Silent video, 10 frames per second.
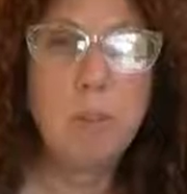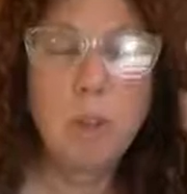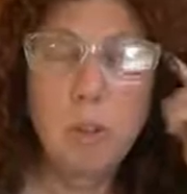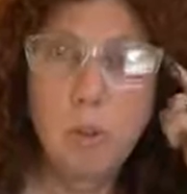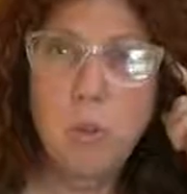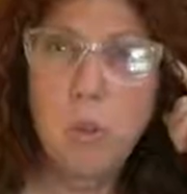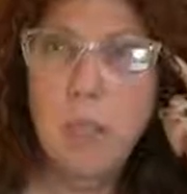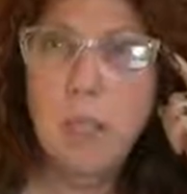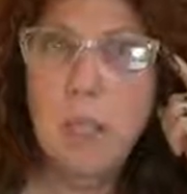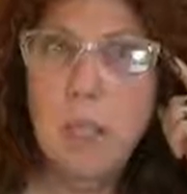to
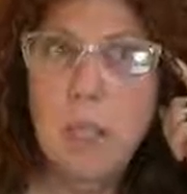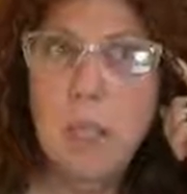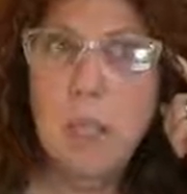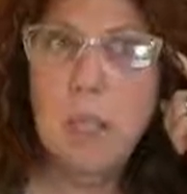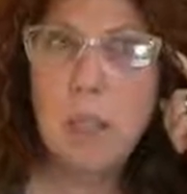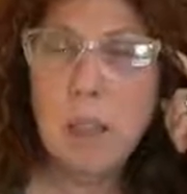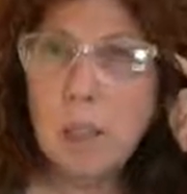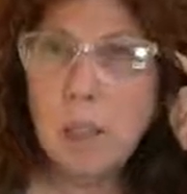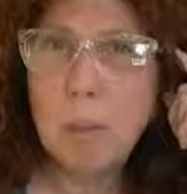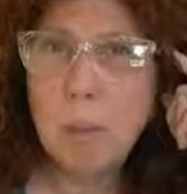really
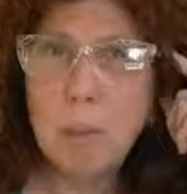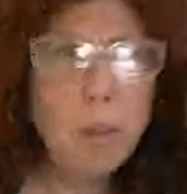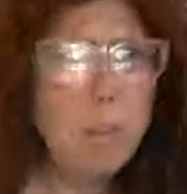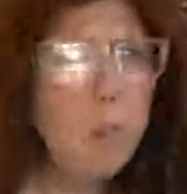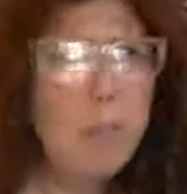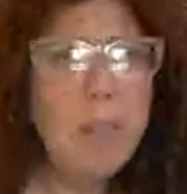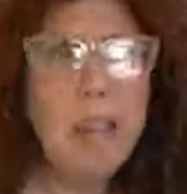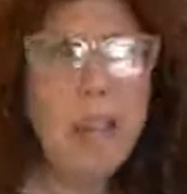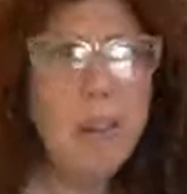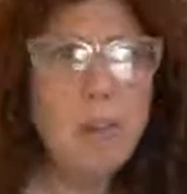think about, because nobody
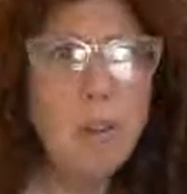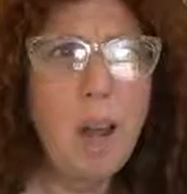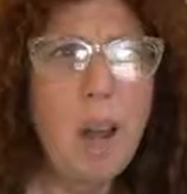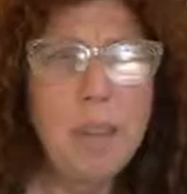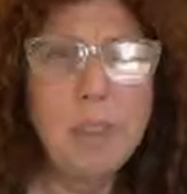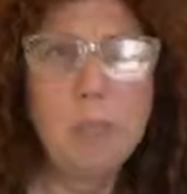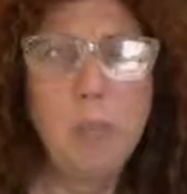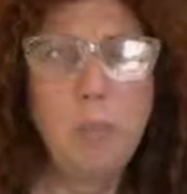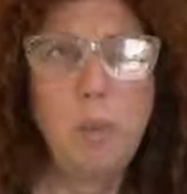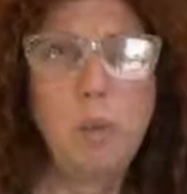ever
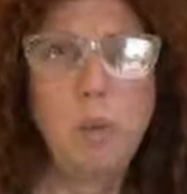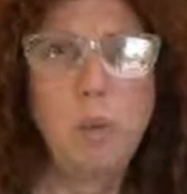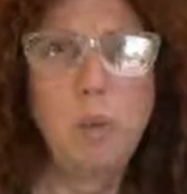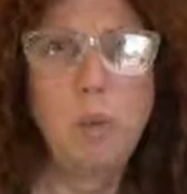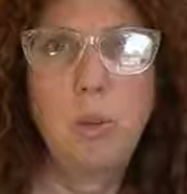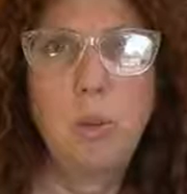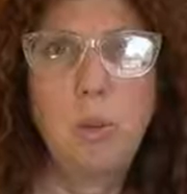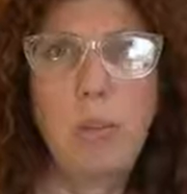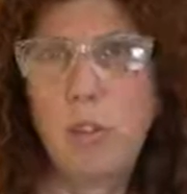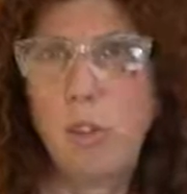asks you
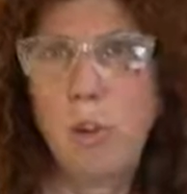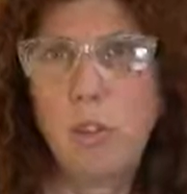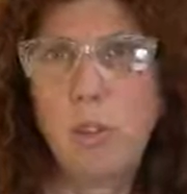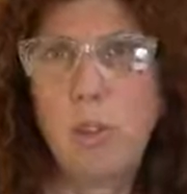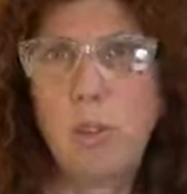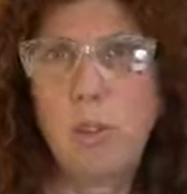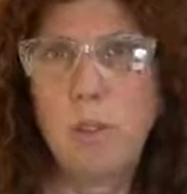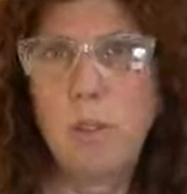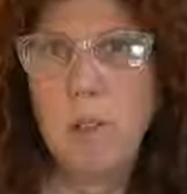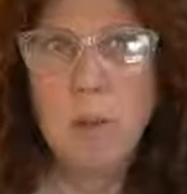that
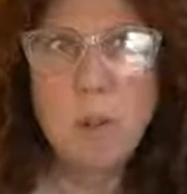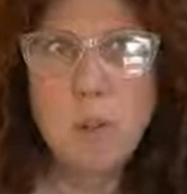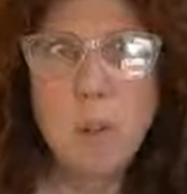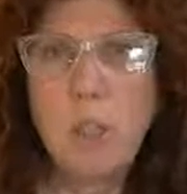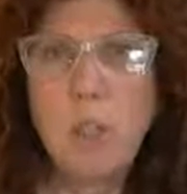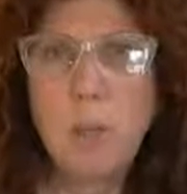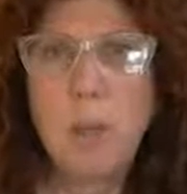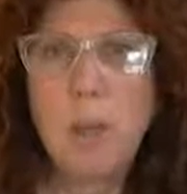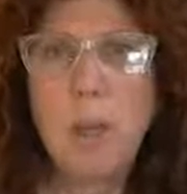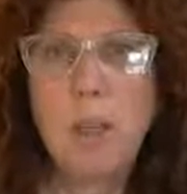questions. How much money do you
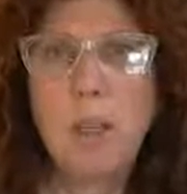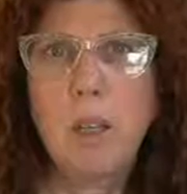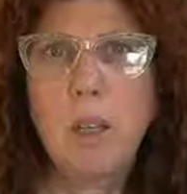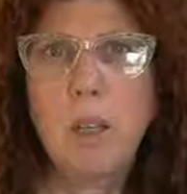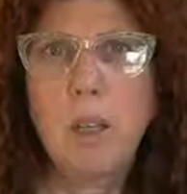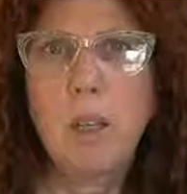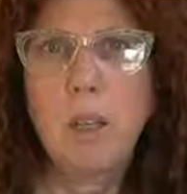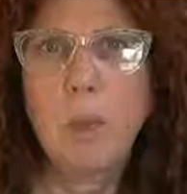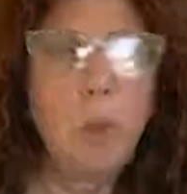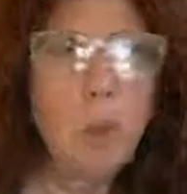want to make?
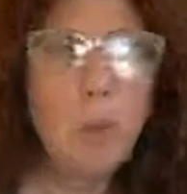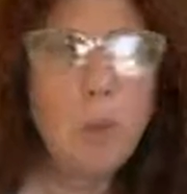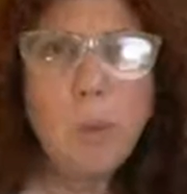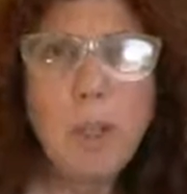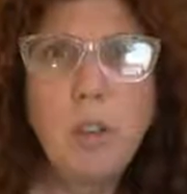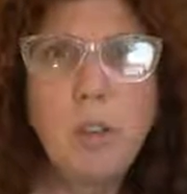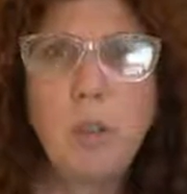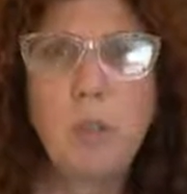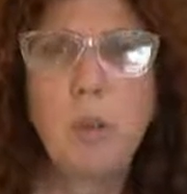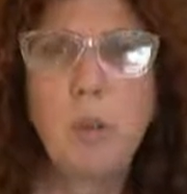What do you want to really do?